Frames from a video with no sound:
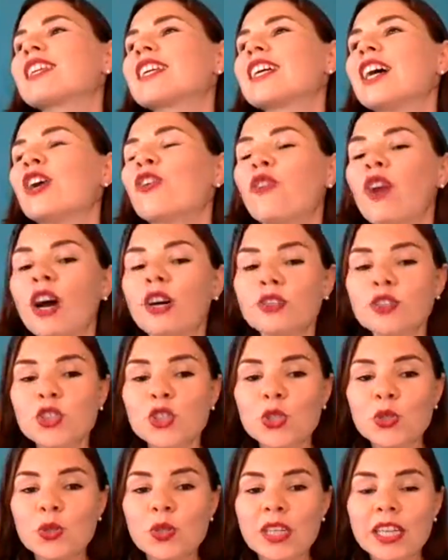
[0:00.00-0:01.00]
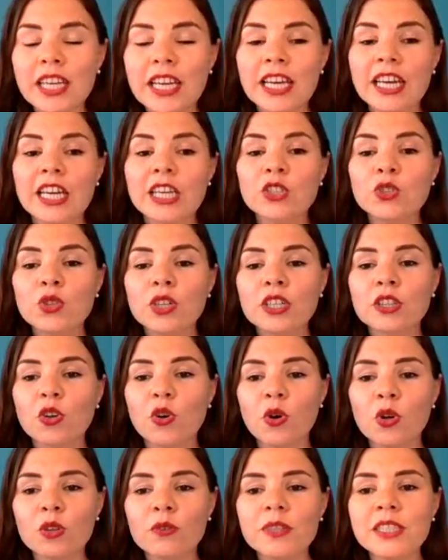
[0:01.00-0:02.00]
around you, and you can
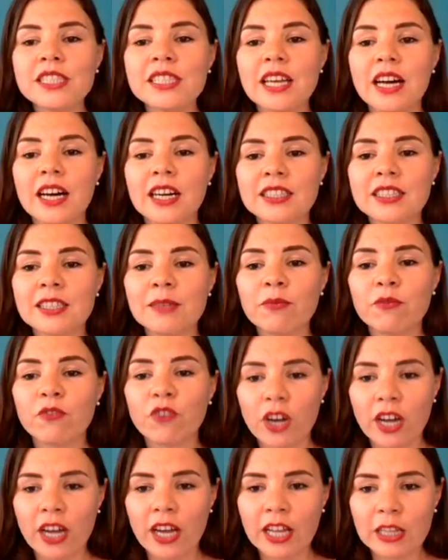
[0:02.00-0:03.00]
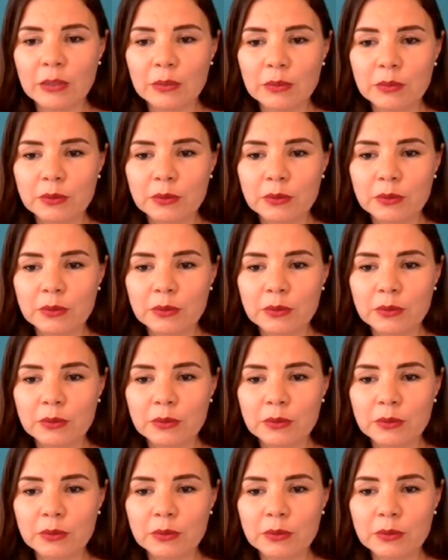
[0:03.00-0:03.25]
always ask them for help.